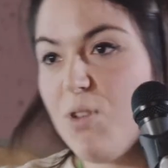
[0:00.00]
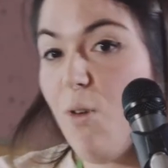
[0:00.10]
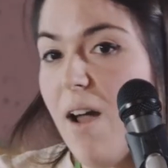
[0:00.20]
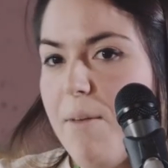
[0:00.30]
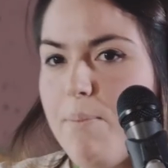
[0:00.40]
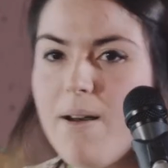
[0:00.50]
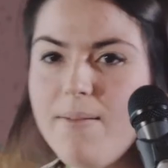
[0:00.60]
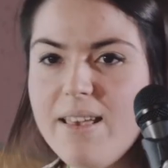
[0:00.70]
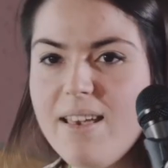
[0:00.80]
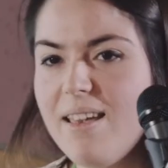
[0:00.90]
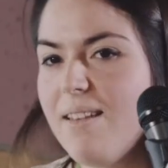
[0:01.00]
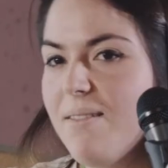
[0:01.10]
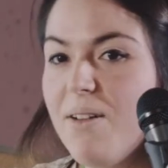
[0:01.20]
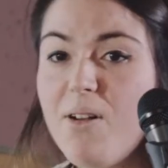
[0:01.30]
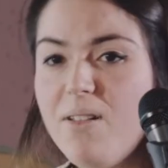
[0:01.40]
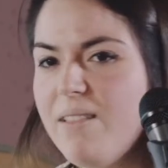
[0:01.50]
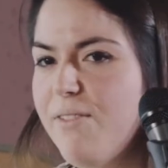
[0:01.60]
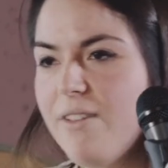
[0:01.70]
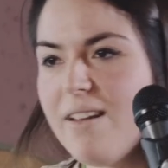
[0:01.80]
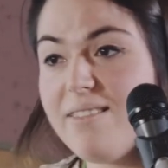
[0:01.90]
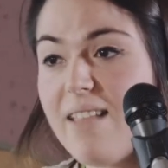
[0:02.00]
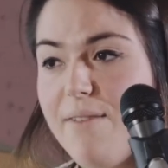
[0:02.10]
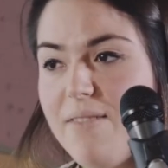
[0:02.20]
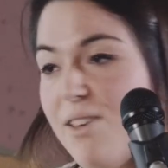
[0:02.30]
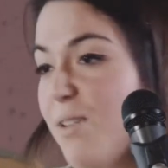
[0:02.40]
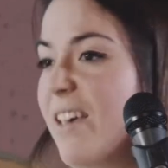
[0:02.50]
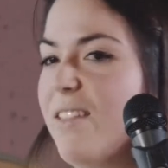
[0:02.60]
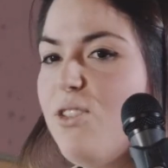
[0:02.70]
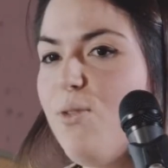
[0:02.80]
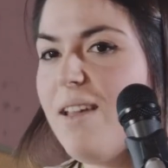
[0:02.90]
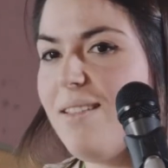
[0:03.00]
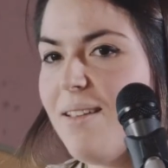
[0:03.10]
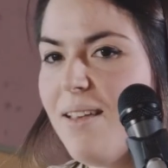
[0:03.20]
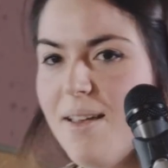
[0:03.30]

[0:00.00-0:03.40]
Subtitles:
cry in public and all different stuff that you can do it,